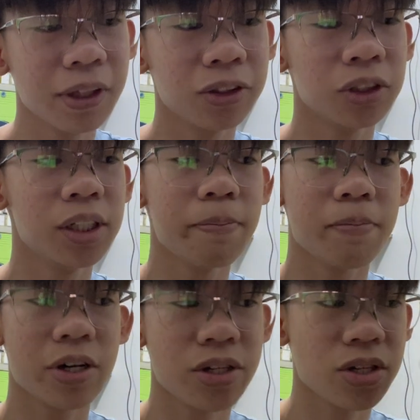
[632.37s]
to the
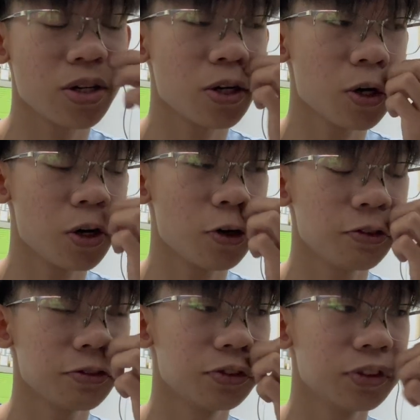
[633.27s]
musk
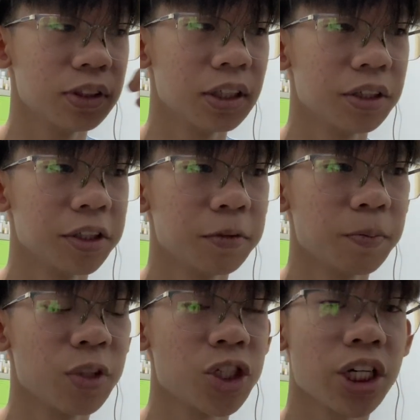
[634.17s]
of
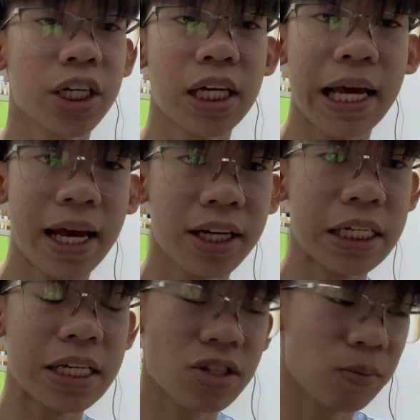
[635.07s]
Nishani
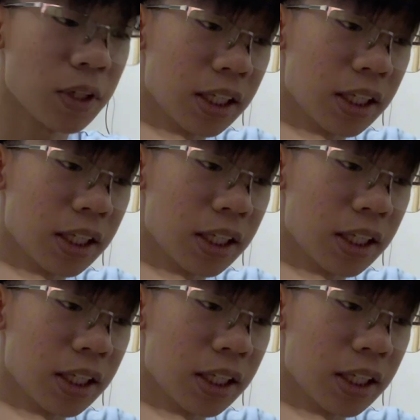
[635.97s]
Annie, something